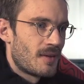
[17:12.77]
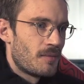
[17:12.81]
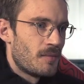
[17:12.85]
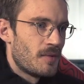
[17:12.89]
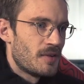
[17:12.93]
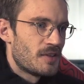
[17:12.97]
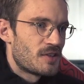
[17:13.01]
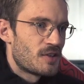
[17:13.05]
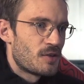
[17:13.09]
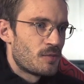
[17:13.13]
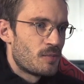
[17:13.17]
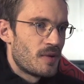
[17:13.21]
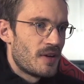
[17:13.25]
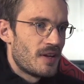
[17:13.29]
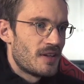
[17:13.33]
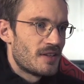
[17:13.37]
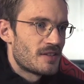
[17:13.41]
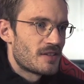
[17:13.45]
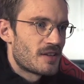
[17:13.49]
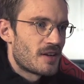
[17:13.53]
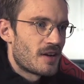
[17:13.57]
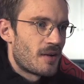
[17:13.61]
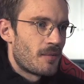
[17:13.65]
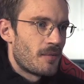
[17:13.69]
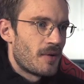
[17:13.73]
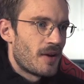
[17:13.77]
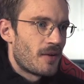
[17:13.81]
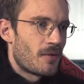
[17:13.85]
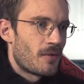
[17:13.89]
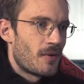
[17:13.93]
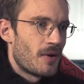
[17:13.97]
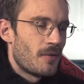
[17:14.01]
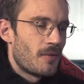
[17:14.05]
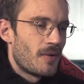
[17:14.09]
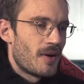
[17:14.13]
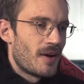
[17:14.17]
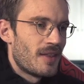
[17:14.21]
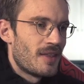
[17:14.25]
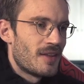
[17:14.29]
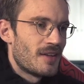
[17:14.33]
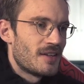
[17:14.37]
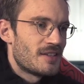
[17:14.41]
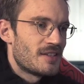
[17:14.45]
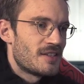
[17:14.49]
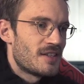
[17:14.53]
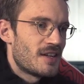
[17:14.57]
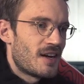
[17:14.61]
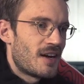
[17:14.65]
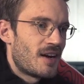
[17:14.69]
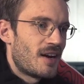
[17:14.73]
Mr. Beast is gonna make Rewind
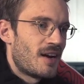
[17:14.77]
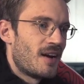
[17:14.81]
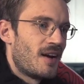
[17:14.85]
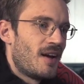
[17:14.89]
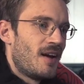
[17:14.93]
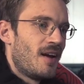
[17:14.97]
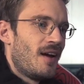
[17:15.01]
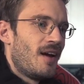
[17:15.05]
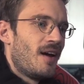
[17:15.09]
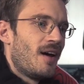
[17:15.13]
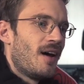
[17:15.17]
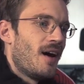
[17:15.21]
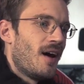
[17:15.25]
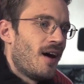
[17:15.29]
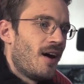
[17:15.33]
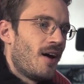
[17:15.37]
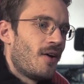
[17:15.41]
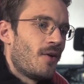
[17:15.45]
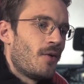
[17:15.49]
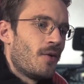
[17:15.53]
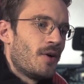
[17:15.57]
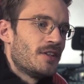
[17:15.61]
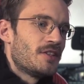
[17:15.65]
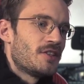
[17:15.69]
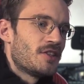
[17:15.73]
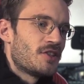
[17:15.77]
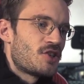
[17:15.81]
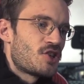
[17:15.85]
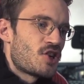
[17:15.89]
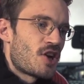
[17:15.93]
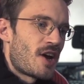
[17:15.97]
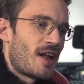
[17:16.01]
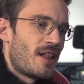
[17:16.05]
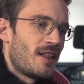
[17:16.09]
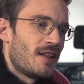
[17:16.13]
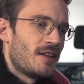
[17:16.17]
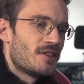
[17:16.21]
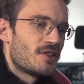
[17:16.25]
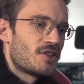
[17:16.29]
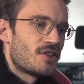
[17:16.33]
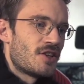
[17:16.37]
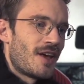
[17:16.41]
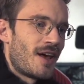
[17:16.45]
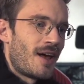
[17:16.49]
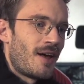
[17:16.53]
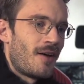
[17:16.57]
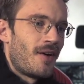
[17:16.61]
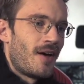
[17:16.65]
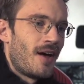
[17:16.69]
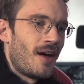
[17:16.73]
this year? Oh, it's a challenge
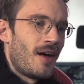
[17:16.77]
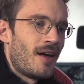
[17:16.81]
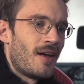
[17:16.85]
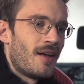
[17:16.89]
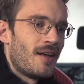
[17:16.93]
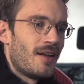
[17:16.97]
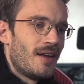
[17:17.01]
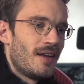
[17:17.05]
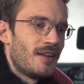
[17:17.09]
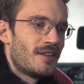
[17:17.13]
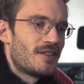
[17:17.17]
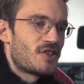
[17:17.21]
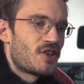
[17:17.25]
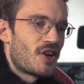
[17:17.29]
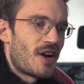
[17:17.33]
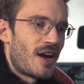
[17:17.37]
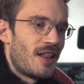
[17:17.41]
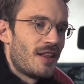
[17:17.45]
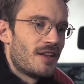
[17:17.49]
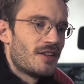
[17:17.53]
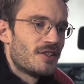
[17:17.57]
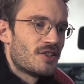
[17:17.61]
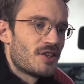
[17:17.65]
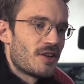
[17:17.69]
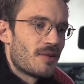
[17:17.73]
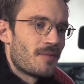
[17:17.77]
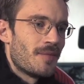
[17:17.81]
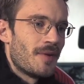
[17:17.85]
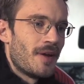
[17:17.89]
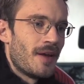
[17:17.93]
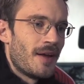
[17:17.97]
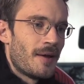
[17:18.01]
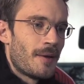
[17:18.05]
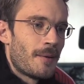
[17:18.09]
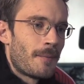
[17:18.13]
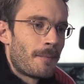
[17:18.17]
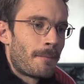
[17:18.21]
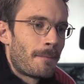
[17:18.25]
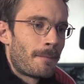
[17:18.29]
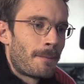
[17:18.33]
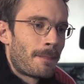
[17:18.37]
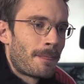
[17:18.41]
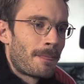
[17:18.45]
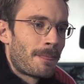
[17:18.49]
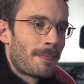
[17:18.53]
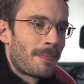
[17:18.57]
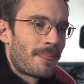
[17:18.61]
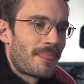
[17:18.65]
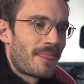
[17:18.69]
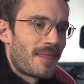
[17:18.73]
now, huh? He's challenging me.
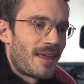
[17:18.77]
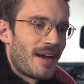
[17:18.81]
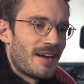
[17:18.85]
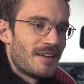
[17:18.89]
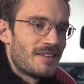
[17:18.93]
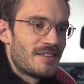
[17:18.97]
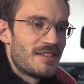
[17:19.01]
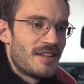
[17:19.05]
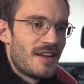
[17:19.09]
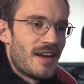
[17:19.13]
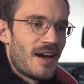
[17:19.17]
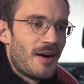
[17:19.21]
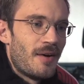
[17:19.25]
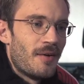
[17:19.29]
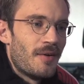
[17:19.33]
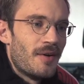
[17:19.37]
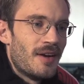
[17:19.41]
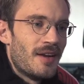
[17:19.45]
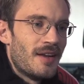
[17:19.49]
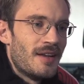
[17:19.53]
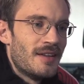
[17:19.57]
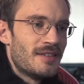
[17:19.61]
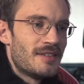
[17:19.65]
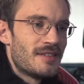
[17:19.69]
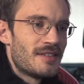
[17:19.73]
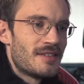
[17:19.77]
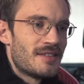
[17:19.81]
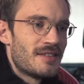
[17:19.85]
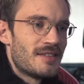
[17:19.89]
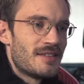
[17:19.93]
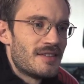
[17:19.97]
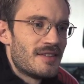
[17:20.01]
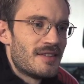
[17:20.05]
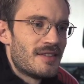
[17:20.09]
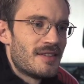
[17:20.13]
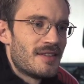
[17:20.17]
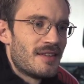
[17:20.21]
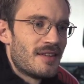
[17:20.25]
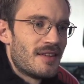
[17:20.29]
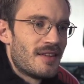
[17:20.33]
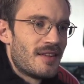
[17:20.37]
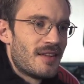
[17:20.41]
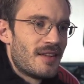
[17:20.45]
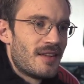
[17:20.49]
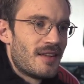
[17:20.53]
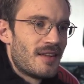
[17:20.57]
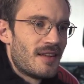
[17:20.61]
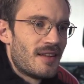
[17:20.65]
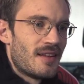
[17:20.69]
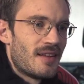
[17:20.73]
I see how it is.
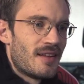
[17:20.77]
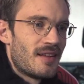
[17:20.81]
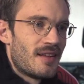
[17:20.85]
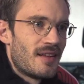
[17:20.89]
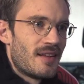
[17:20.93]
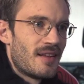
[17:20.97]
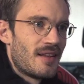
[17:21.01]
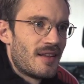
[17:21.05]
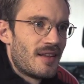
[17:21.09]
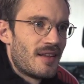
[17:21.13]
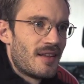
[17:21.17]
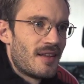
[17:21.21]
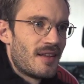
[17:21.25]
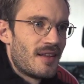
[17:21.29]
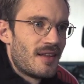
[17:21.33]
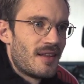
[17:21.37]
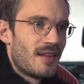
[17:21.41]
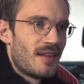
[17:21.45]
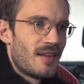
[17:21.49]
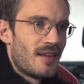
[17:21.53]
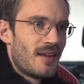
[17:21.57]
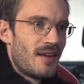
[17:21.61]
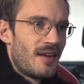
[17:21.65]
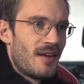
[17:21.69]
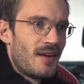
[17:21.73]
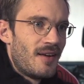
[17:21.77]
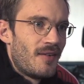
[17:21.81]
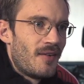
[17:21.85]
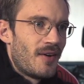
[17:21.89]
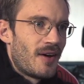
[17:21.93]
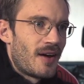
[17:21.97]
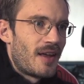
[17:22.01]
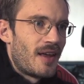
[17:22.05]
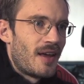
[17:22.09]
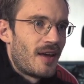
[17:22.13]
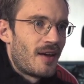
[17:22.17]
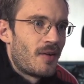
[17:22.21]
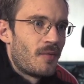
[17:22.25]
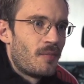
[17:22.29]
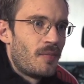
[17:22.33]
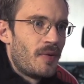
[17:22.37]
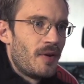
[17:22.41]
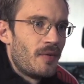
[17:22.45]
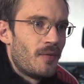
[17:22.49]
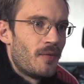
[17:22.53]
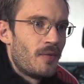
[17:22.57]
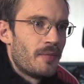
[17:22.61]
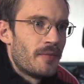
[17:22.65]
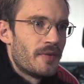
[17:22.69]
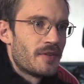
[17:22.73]
Well, I can't
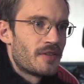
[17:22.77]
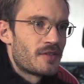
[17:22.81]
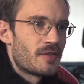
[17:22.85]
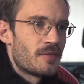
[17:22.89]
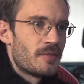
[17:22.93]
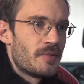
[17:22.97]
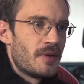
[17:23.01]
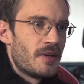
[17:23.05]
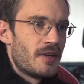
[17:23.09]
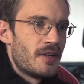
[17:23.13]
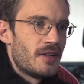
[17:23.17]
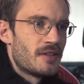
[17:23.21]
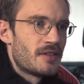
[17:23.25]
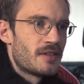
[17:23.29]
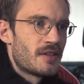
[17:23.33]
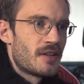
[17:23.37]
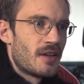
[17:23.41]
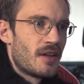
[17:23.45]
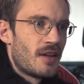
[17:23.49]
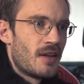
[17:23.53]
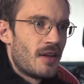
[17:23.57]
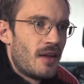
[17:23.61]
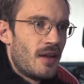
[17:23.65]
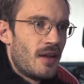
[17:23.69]
compete with Mr. Beast.